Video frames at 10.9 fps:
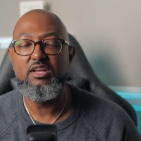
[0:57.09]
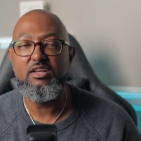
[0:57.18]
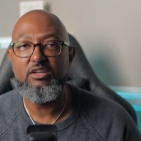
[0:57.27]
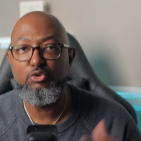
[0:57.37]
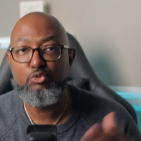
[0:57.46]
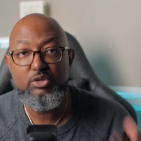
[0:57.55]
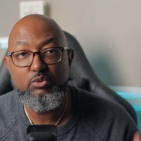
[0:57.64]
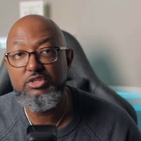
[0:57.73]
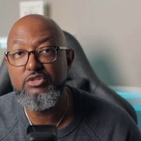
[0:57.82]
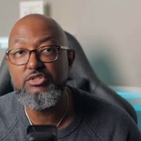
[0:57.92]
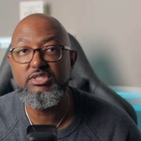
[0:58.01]
Agree
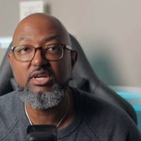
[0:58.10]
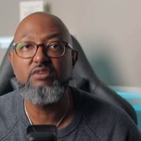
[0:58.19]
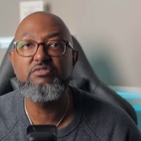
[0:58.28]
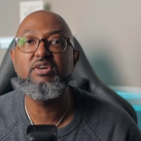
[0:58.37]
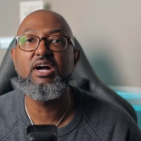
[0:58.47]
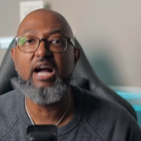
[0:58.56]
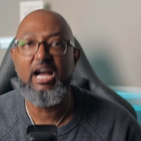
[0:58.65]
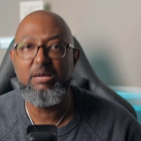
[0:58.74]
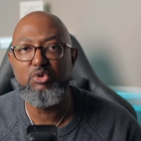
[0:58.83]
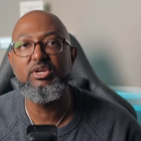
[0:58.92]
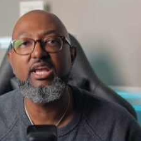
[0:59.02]
with yourself.
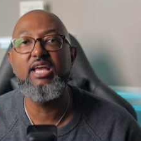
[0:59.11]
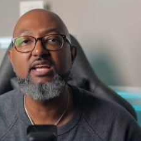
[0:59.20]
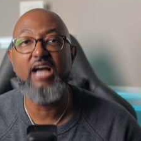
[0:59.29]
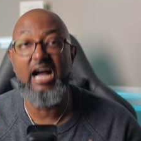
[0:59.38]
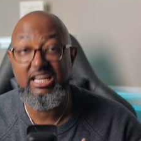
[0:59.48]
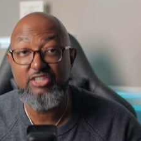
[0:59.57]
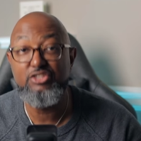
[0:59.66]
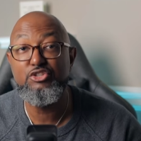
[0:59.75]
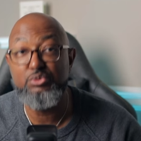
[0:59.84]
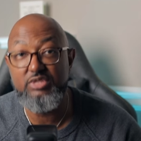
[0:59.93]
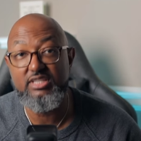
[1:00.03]
I'm okay. I can
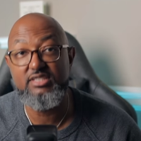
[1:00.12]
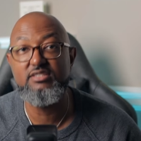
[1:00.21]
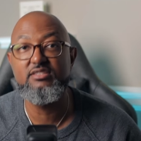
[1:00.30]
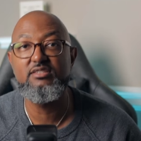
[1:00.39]
do this.